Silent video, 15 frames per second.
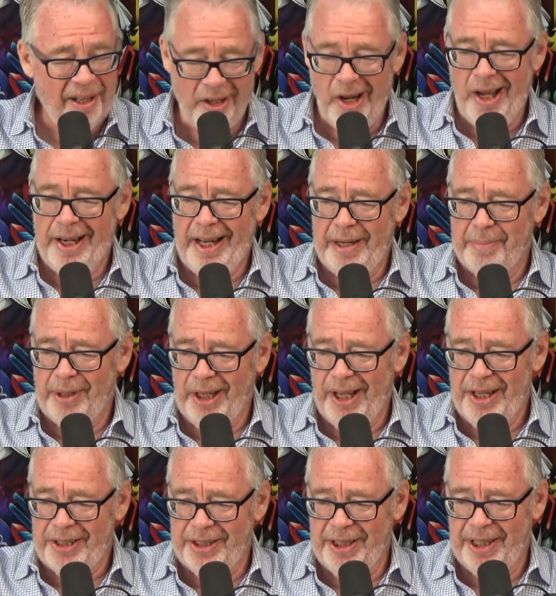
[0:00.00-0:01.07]
Claudette
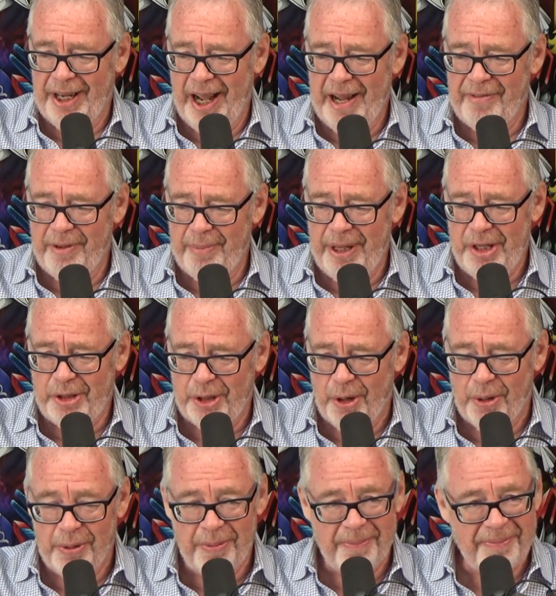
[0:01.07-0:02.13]
Melanson and Ivan
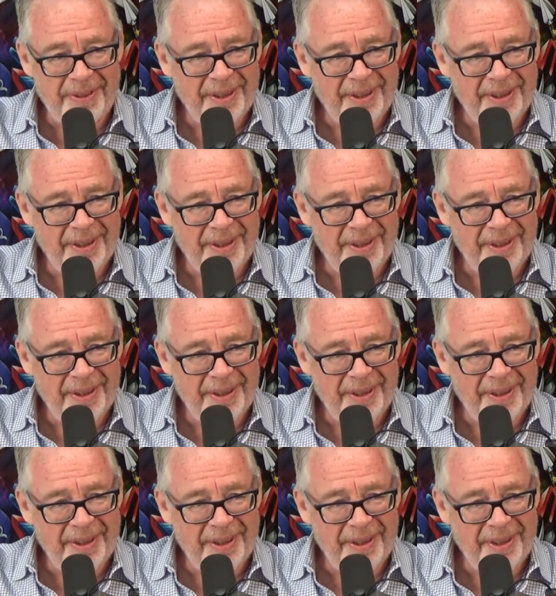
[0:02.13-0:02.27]
Michaud.